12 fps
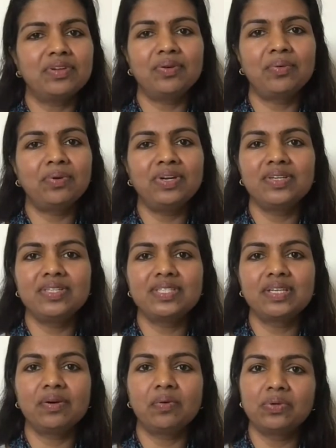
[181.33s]
the
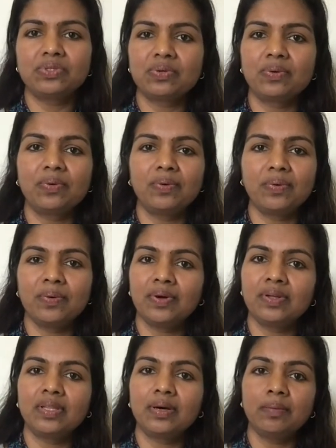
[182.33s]
non-nursing
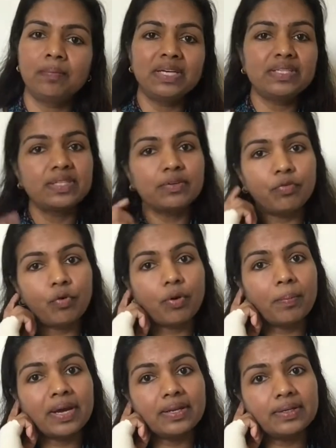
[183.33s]
also the basic
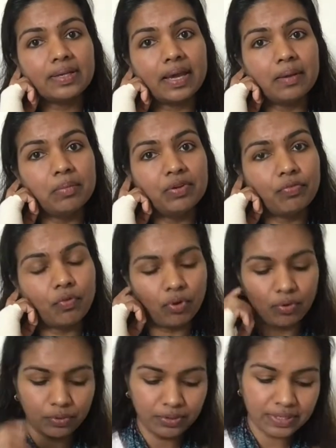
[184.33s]
format can be
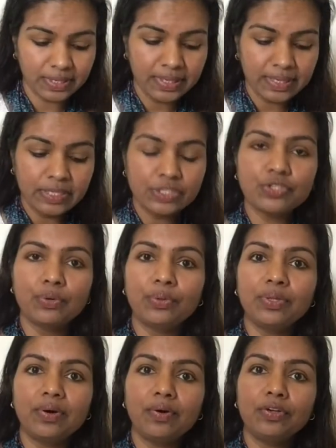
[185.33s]
followed. So
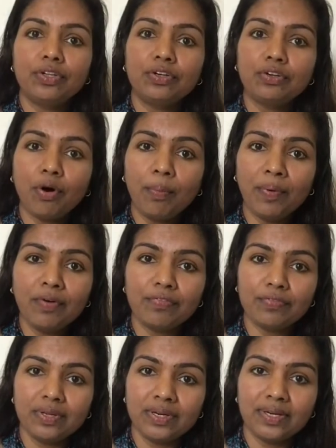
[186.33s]
on the top
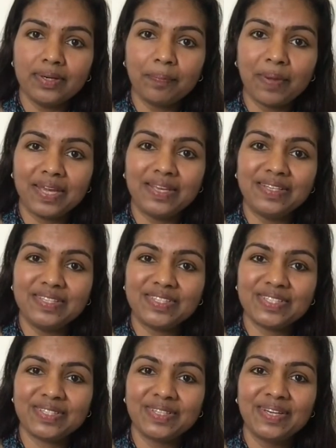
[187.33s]
of the
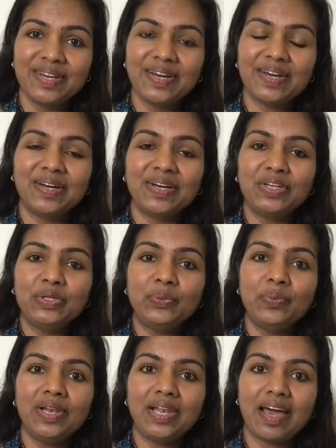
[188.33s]
page you
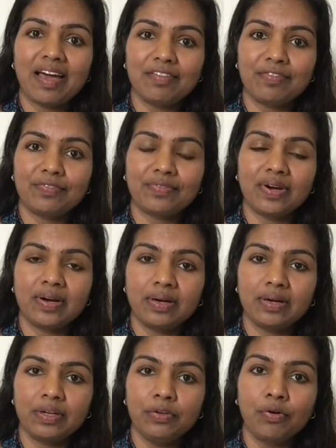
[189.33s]
will have
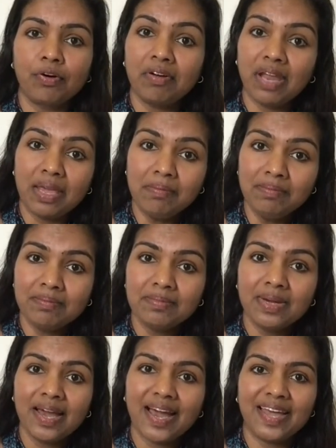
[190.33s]
your name
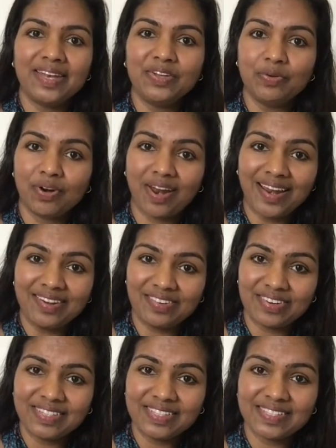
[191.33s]
and your
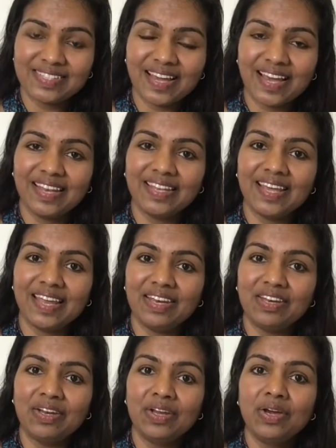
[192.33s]
address, and
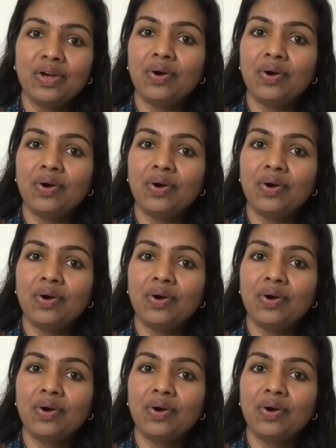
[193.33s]
then